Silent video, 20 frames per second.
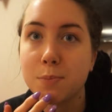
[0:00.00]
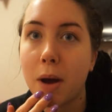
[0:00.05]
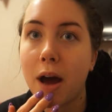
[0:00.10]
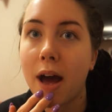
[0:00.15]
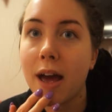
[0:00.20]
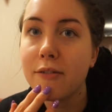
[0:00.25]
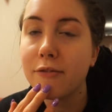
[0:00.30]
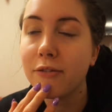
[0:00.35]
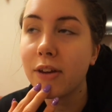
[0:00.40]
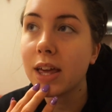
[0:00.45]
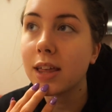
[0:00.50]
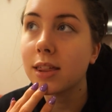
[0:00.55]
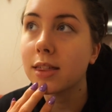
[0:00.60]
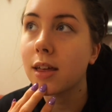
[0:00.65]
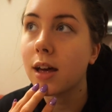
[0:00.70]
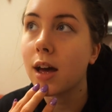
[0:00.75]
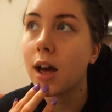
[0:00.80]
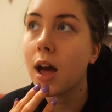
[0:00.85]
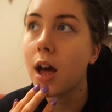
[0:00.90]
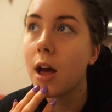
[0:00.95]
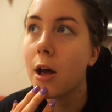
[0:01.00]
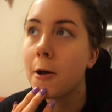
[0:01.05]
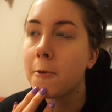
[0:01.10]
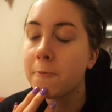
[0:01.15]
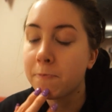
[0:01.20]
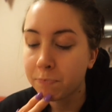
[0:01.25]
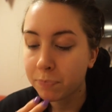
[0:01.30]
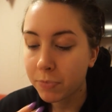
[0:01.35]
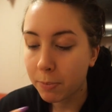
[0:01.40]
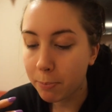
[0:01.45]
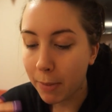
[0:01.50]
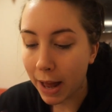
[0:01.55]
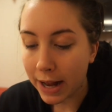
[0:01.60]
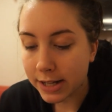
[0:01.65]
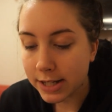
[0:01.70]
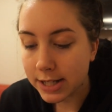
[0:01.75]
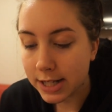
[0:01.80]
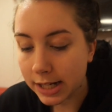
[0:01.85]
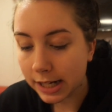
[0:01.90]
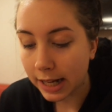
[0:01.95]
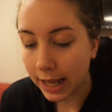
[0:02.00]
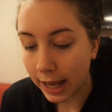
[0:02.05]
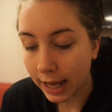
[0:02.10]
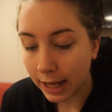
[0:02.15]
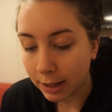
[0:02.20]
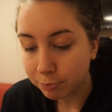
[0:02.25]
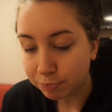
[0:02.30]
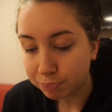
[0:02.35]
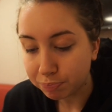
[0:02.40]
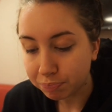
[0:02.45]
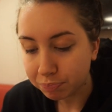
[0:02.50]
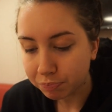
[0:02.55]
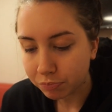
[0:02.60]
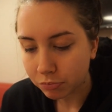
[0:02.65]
But I think that mentally,